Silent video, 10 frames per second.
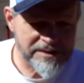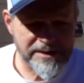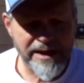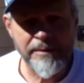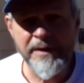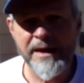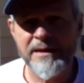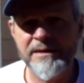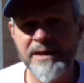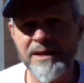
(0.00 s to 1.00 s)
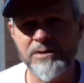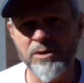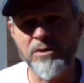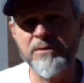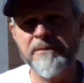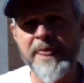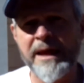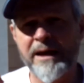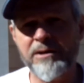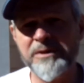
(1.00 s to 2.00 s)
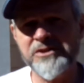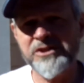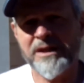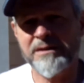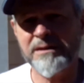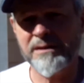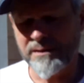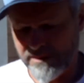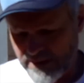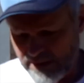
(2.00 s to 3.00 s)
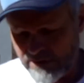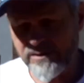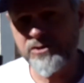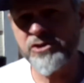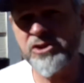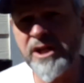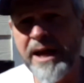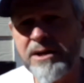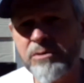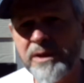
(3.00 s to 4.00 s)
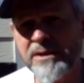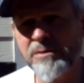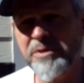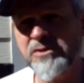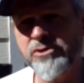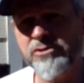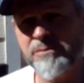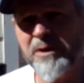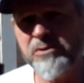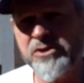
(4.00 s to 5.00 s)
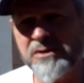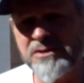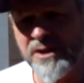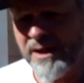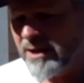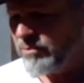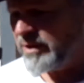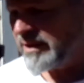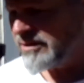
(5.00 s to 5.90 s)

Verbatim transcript: the top, that you're, I always say that the hitter is shadowing the pitcher's motions. When